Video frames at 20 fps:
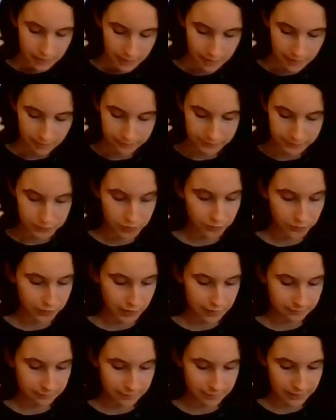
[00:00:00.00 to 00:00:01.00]
If stuff
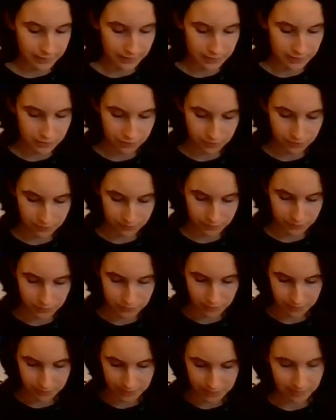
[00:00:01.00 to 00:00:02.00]
can't fit, like I don't know if
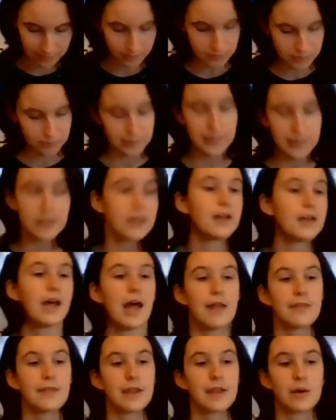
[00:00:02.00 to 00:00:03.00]
those will be able to fit,
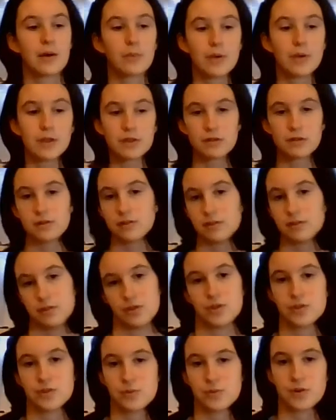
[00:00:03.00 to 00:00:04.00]
then I will
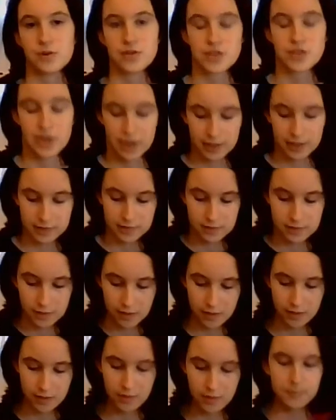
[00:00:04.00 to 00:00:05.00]
use one of the jars.
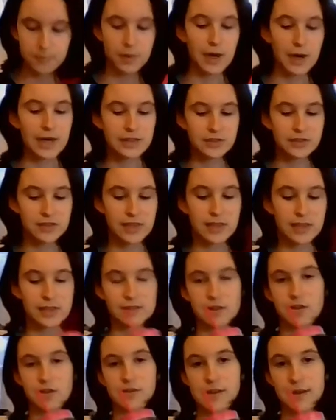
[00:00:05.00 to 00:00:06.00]
But I just think
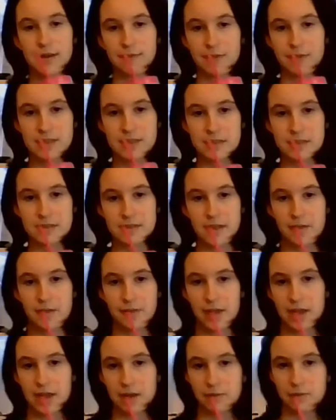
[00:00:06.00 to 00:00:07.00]
it's cute to have this because then
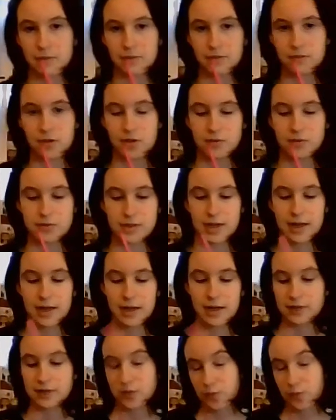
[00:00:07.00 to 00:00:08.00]
they can use
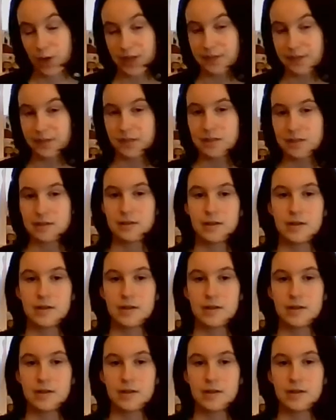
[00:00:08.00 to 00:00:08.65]
that as well.